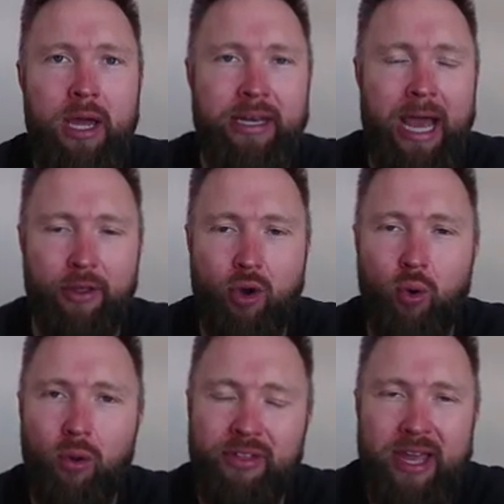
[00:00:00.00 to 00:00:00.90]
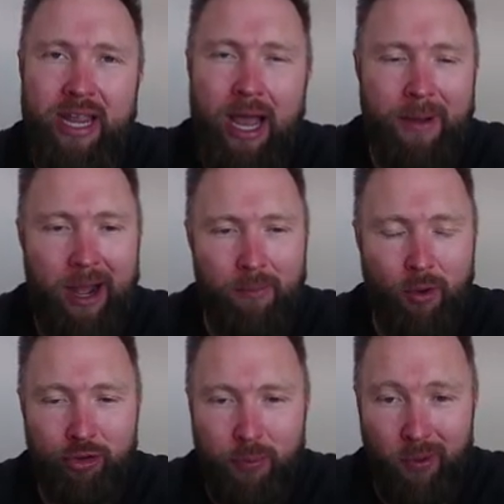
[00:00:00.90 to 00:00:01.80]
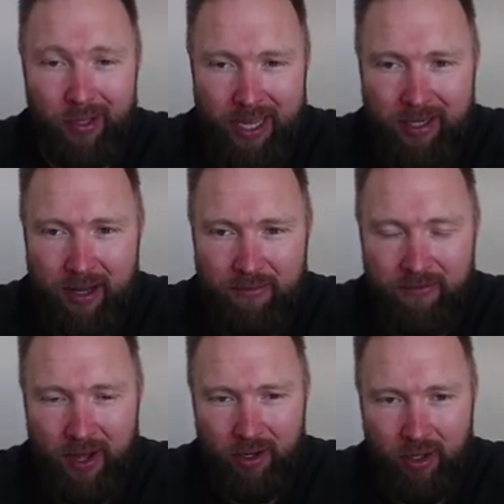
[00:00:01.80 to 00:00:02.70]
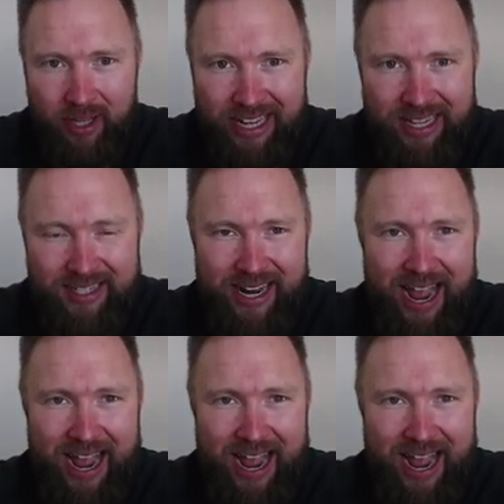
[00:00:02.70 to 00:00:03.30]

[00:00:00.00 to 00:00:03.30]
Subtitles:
Now, the cool thing about multiple income funnel is it